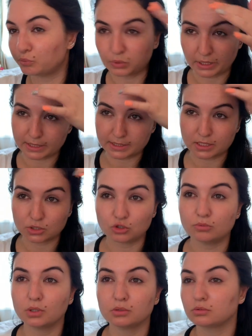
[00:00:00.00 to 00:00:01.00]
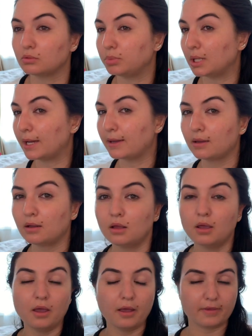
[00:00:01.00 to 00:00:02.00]
like, it takes 2 minutes to apply it,
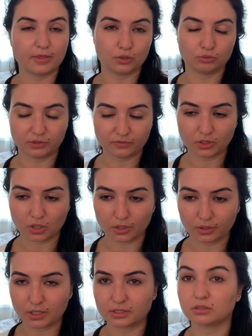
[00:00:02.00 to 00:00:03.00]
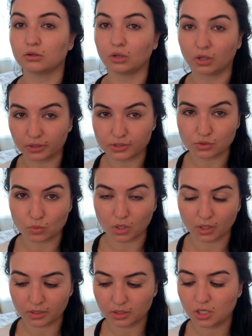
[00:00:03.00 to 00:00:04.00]
and then you leave it on as long as you
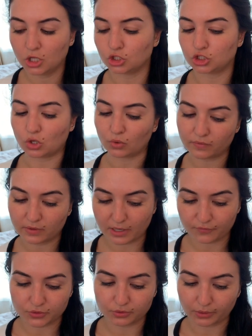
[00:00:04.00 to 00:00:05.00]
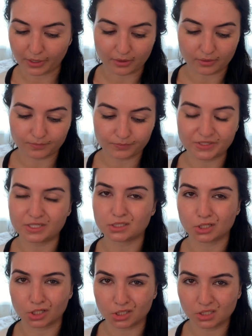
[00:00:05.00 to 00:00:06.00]
want. Don't even have to, like, it doesn't
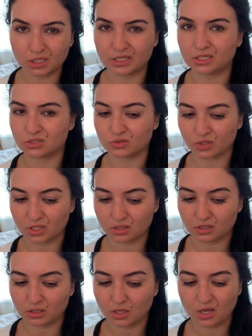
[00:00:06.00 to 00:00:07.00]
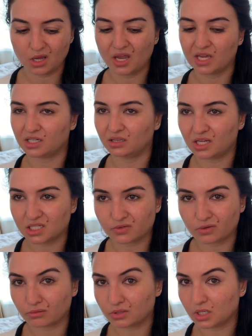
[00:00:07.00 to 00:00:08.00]
hurt, it doesn't do anything, and it'll last
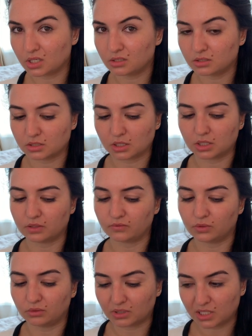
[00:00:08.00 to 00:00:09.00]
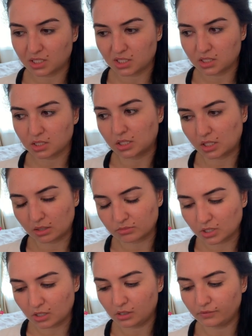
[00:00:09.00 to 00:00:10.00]
for 3 days, and if you don't like it, it comes
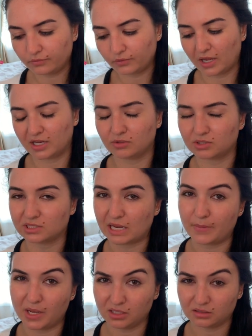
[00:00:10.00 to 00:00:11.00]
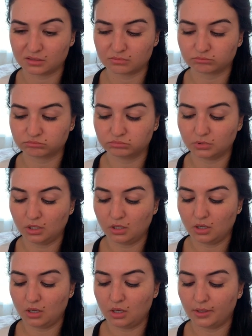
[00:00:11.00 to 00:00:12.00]
off, and this is 10 bucks.
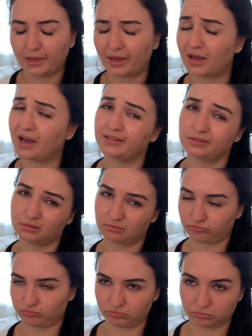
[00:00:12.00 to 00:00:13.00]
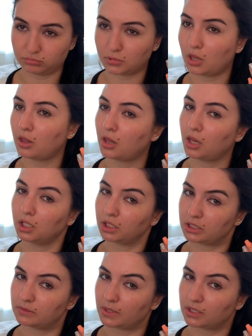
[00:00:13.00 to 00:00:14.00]
Okay, guys.
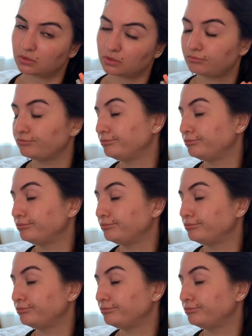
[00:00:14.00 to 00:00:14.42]
Lovelies brows.